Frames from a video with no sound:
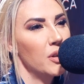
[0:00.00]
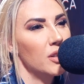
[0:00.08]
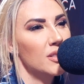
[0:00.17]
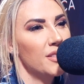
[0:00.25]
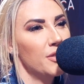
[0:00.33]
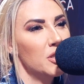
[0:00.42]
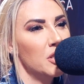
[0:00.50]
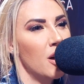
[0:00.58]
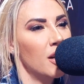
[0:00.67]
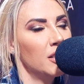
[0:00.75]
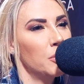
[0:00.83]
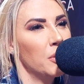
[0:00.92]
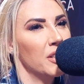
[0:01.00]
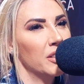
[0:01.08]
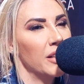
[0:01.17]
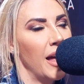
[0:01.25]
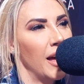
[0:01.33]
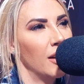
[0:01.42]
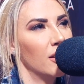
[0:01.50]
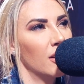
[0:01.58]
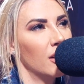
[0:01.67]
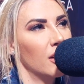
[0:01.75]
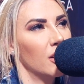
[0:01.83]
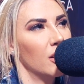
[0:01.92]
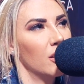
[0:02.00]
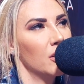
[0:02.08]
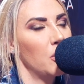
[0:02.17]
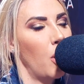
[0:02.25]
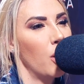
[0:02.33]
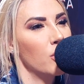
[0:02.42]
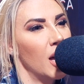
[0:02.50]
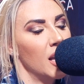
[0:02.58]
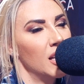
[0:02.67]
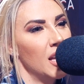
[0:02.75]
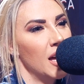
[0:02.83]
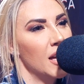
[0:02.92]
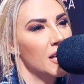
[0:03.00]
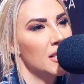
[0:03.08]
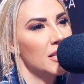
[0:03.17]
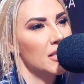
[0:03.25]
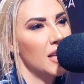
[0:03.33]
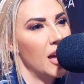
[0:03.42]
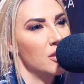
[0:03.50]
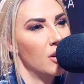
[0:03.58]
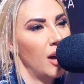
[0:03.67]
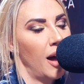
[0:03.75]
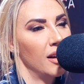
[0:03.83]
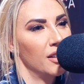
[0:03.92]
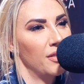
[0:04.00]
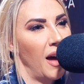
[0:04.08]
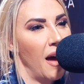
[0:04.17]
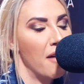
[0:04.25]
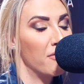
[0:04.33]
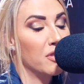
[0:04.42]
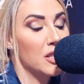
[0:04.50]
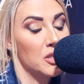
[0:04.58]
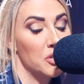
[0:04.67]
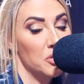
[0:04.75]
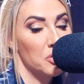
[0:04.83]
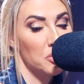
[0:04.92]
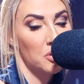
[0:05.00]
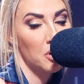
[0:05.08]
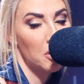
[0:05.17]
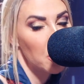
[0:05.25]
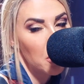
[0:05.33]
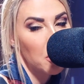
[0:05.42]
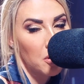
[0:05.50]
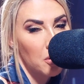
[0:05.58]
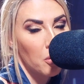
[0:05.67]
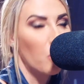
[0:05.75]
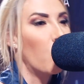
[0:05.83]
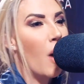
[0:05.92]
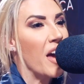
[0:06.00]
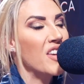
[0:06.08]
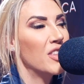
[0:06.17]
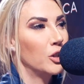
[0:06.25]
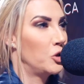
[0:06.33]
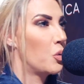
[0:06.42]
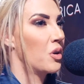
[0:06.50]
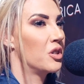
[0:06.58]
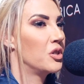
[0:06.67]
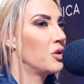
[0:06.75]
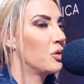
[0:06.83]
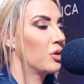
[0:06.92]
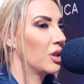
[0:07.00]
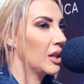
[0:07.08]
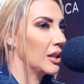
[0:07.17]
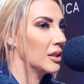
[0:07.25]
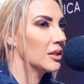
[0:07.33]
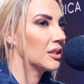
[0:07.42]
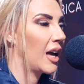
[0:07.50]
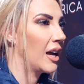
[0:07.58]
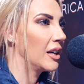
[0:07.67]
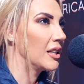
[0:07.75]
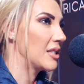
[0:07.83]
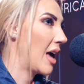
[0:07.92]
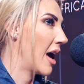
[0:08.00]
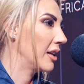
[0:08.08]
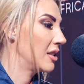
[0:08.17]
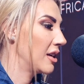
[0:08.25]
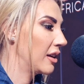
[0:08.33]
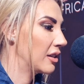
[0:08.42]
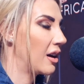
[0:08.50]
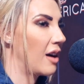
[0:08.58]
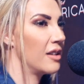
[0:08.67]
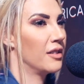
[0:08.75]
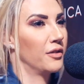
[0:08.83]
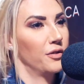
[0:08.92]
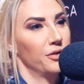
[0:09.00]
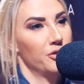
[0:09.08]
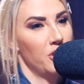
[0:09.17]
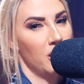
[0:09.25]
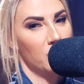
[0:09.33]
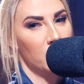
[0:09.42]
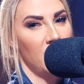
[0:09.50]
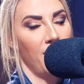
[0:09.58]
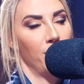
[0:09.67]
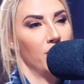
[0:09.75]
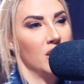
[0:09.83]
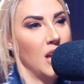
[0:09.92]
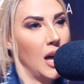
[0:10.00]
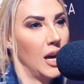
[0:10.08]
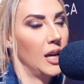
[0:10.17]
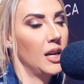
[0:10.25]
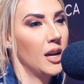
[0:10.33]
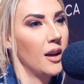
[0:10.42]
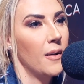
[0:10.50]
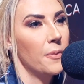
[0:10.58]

Because if you start with like your own ideas and you kind of have this way that you want to do things and it's acting, it kind of changes every day.